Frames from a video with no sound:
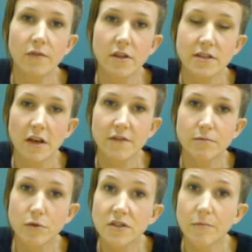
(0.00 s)
the
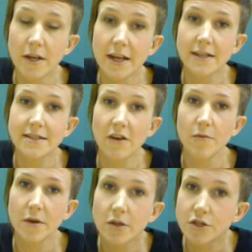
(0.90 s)
service must have been
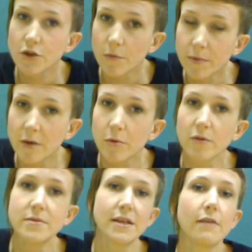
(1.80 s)
necessary because young people
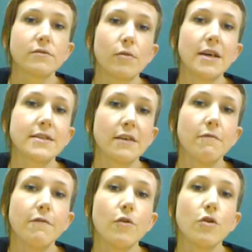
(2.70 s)
themselves were
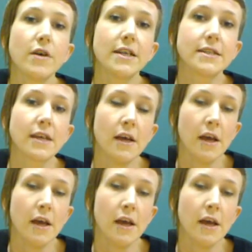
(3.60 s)
asking for it.